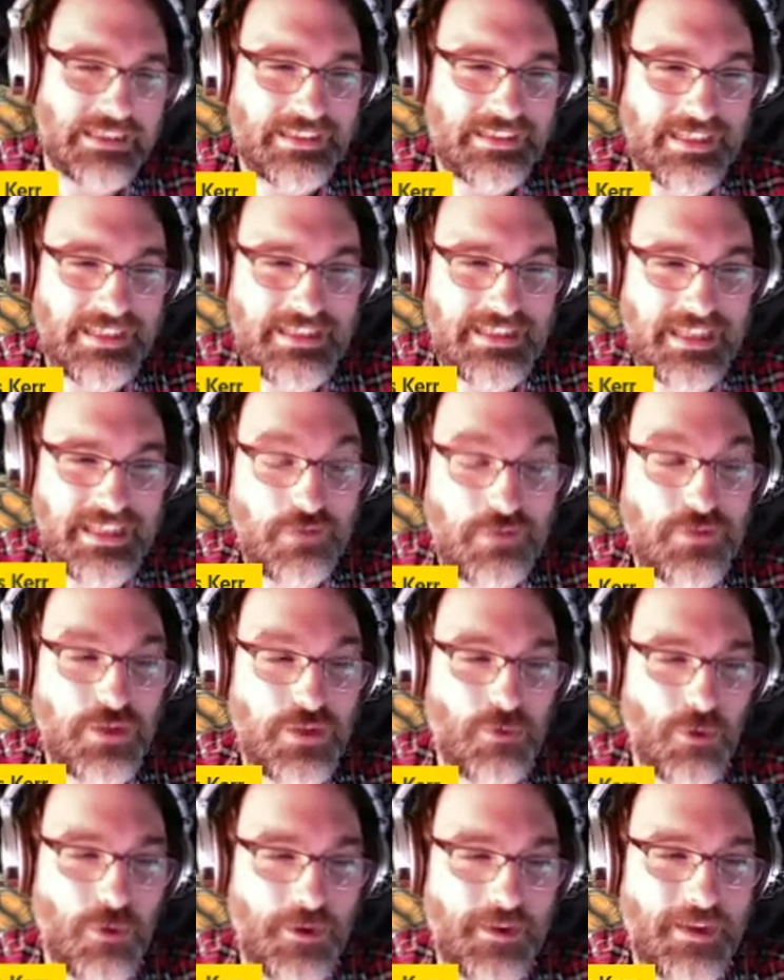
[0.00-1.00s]
it's a nifty
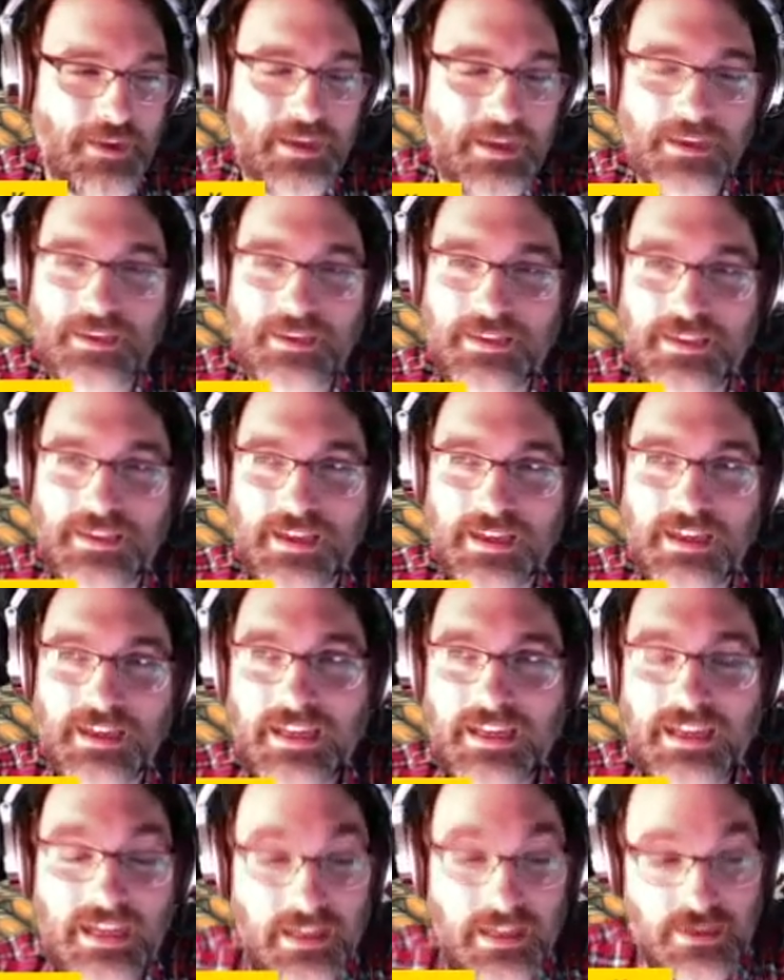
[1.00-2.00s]
one and uh,
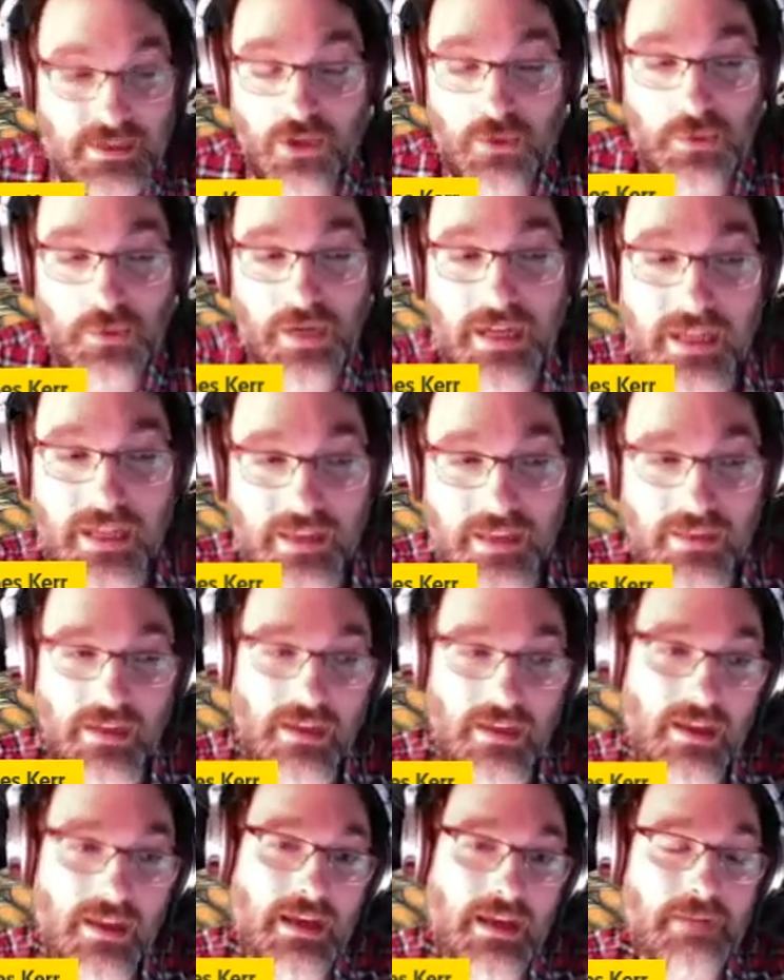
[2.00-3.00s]
it's already in the
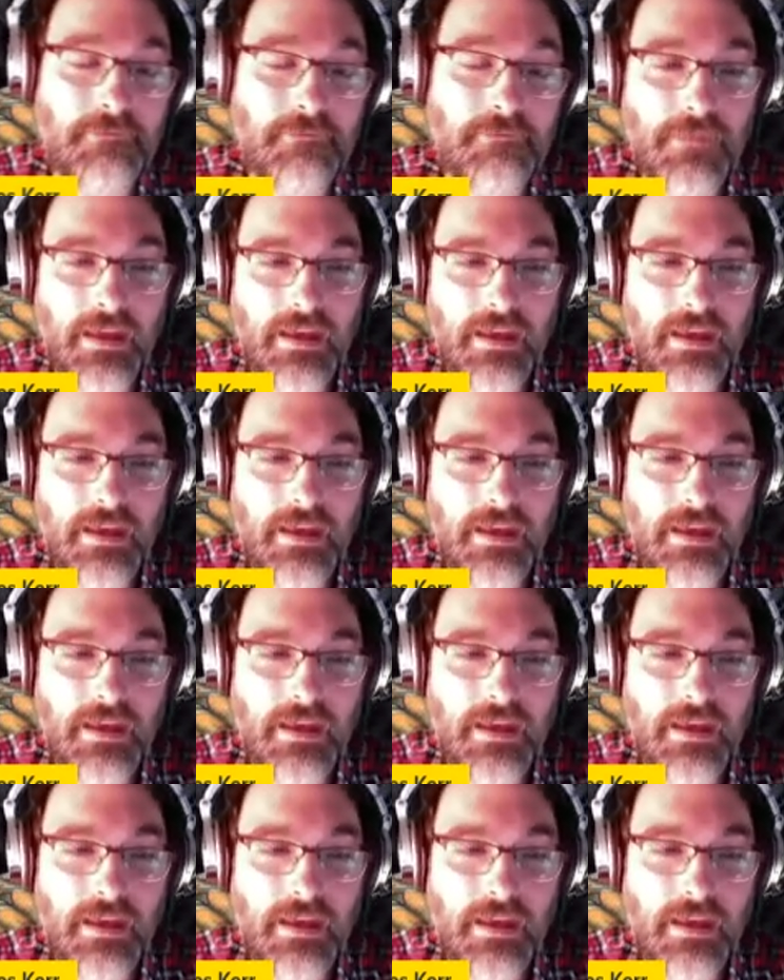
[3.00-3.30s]
line